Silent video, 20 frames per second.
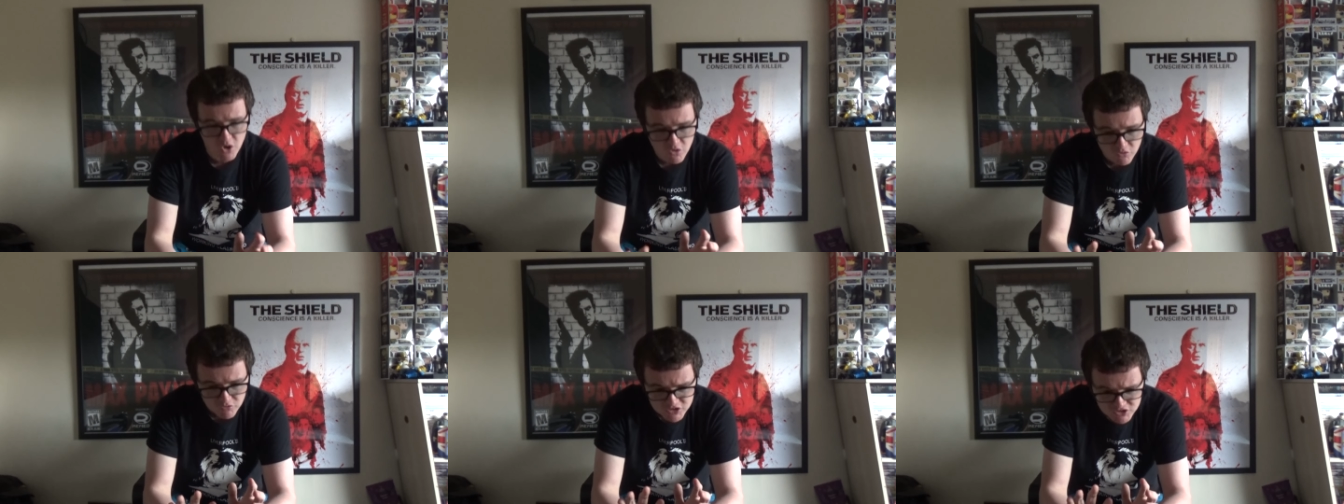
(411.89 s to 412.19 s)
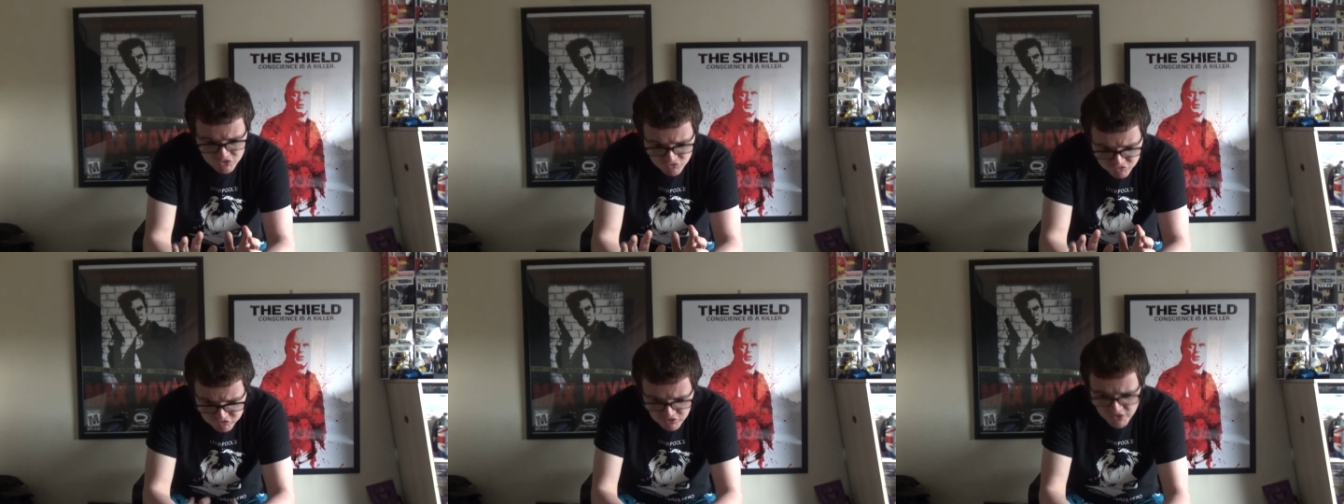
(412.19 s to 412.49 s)
which
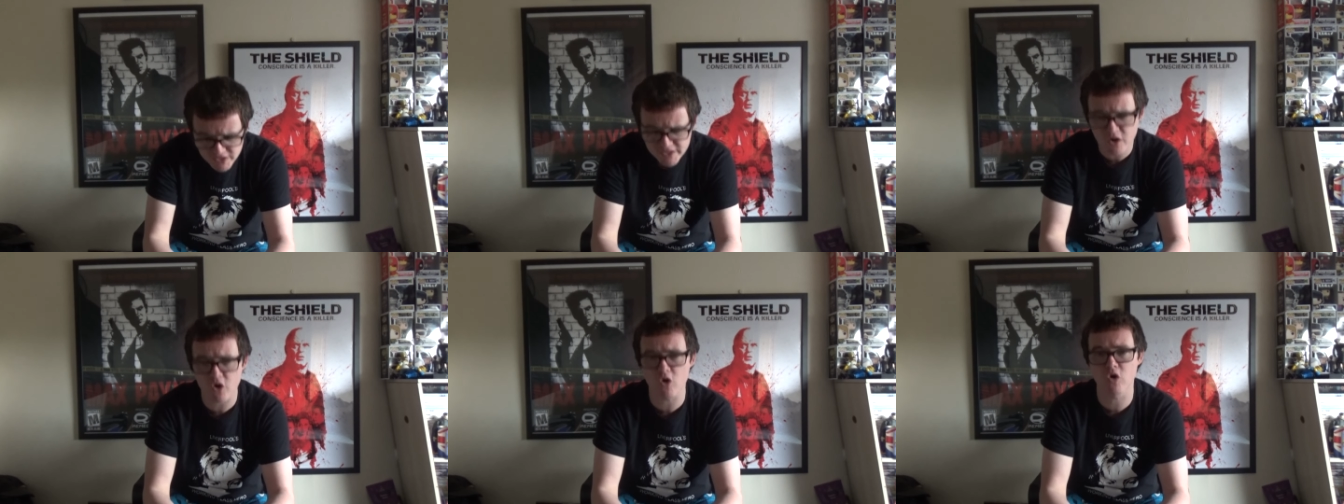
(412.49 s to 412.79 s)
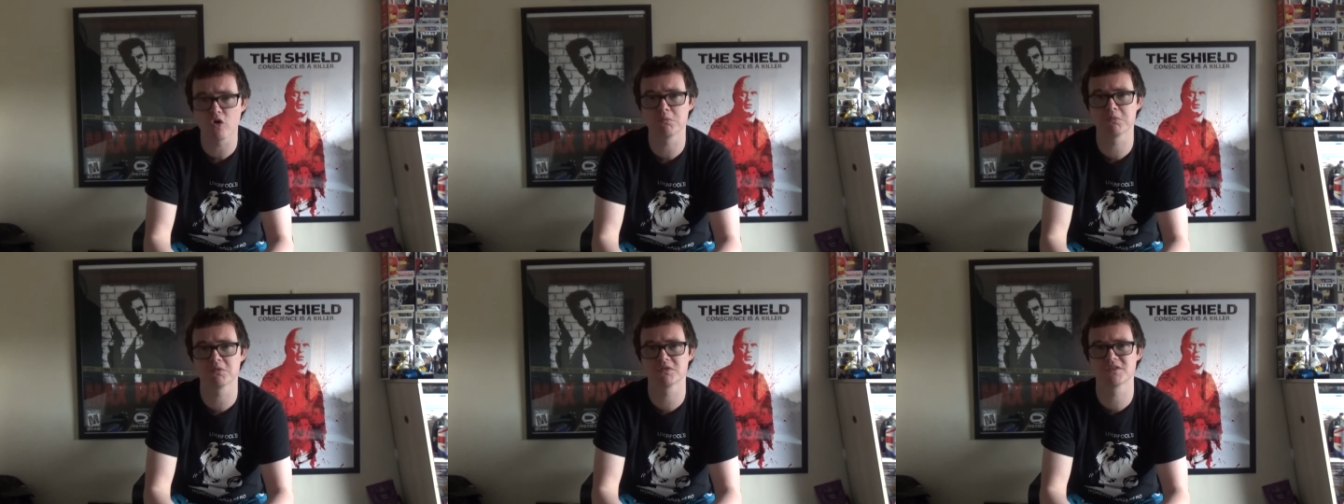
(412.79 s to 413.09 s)
is really
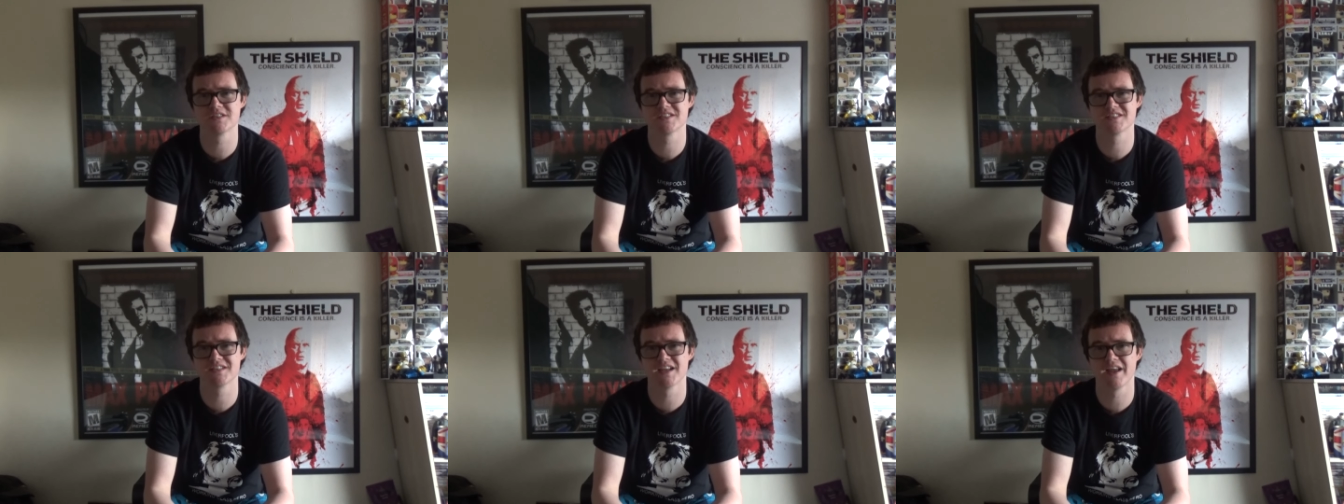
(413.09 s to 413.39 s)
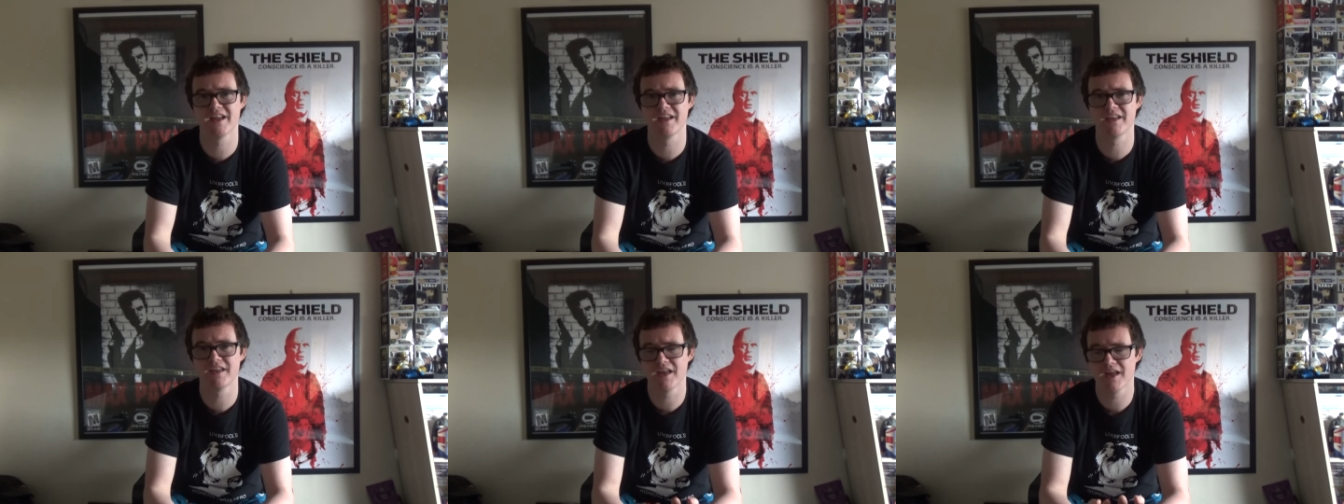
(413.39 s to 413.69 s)
horrible to
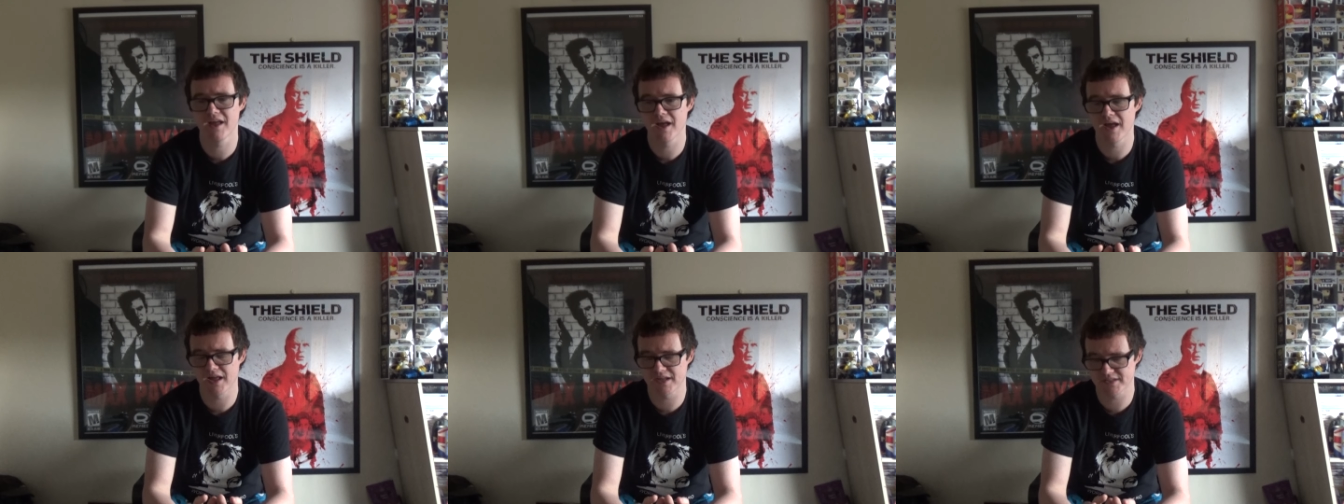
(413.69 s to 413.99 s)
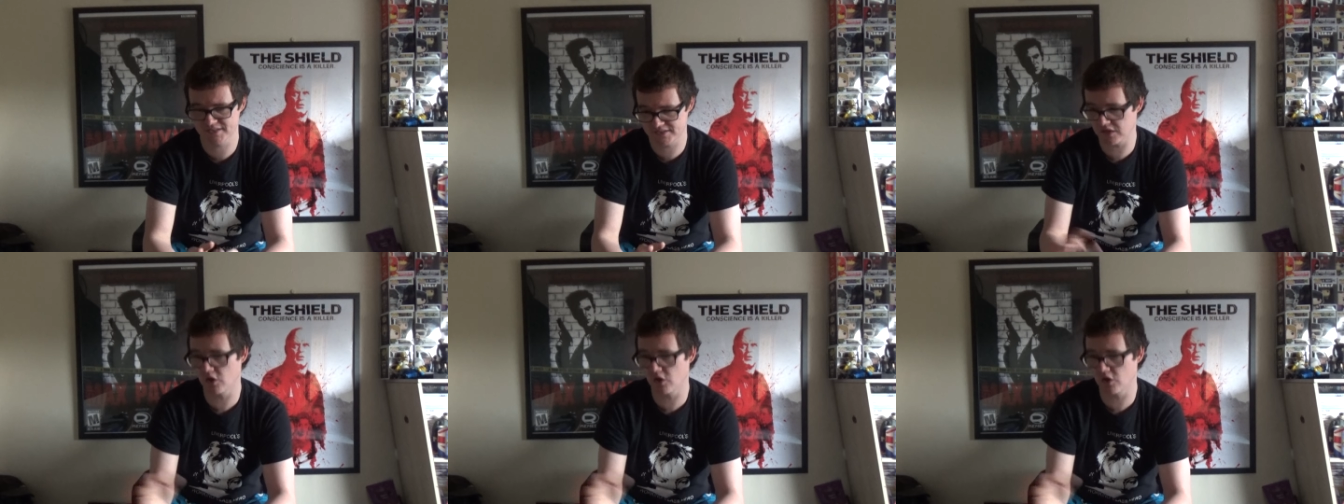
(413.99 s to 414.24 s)
say, as